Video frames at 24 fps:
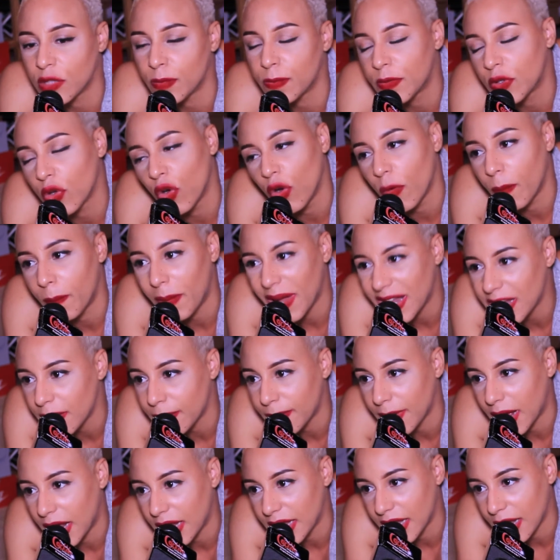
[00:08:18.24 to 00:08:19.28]
talk bad
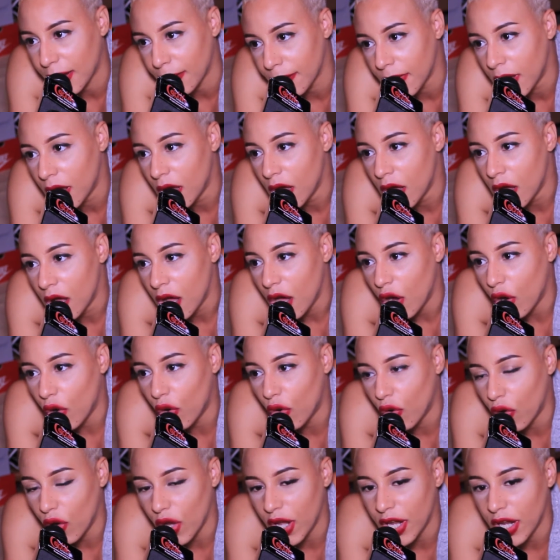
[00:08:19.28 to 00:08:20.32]
about them
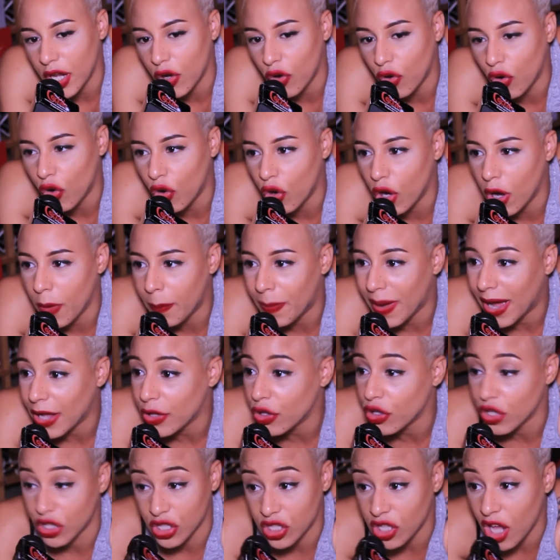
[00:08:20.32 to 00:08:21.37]
or about
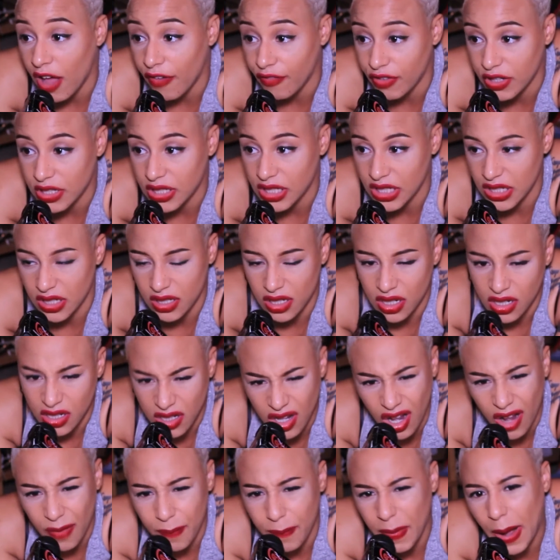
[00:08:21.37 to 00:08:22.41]
your services. It's
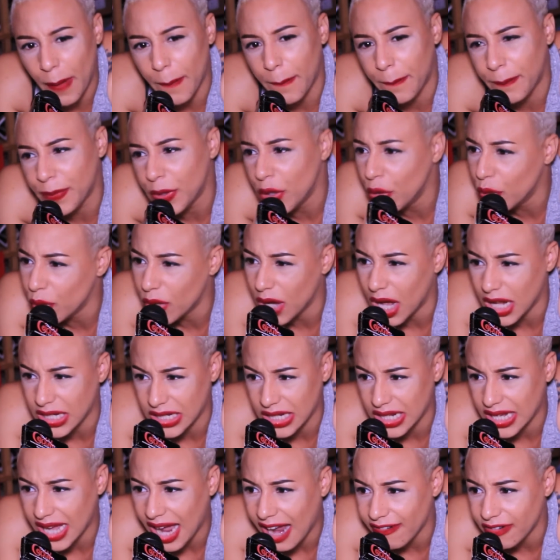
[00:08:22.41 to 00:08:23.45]
not about you as
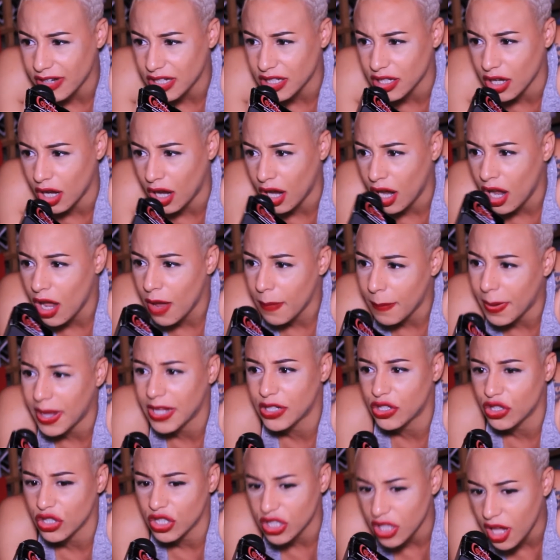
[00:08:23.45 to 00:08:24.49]
a character, but
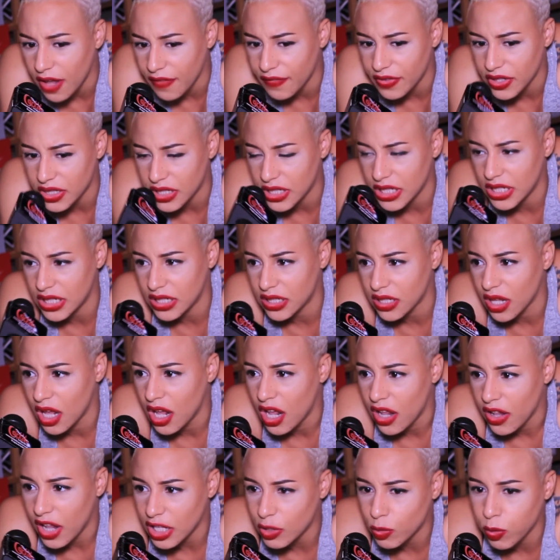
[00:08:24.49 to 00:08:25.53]
as your services.
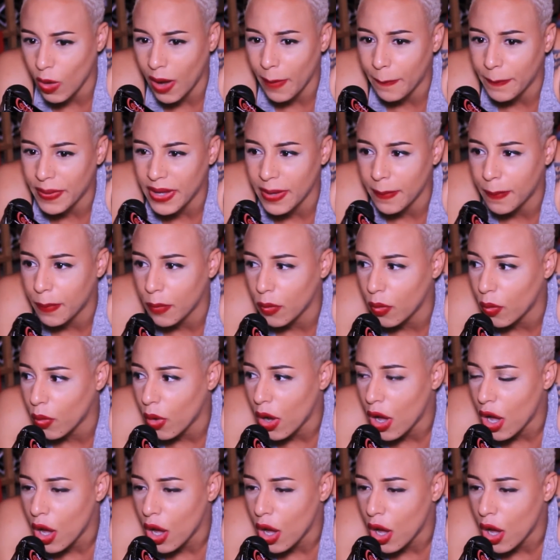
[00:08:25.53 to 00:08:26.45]
That's why people